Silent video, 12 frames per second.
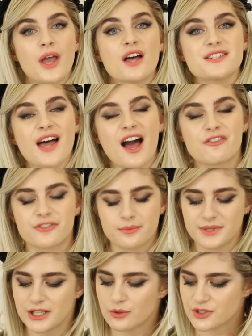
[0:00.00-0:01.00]
we also have
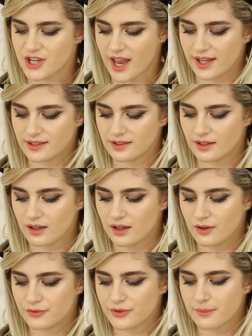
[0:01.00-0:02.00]
from NEOGEN,
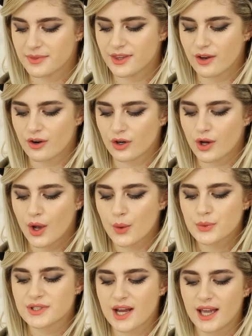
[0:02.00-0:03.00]
from their
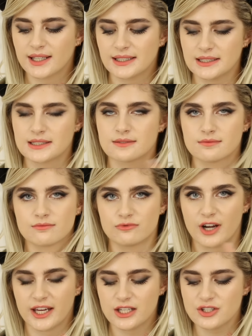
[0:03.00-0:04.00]
Code 9
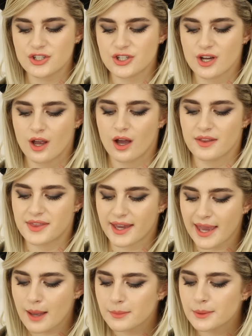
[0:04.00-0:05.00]
range, the
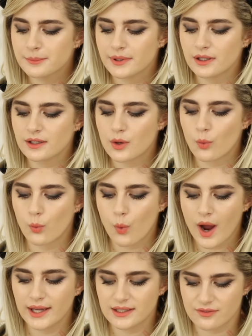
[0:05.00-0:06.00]
Camel Milk
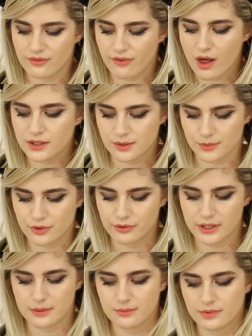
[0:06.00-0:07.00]
White Volume
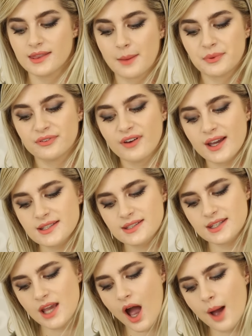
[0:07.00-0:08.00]
Cream that provides
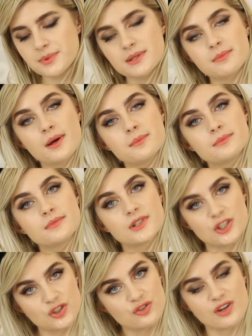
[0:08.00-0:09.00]
the optimum
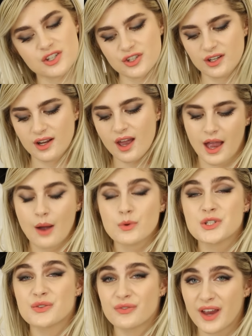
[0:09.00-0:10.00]
nutrition. I
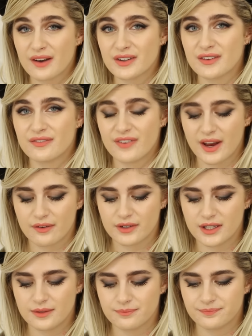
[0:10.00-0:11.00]
was
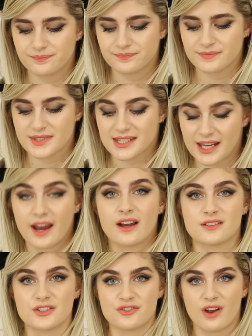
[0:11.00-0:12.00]
very
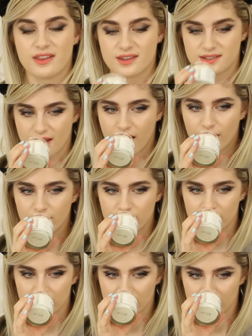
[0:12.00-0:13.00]
scared to try this out
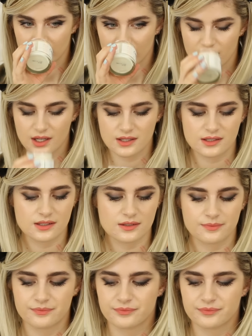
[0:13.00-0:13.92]
because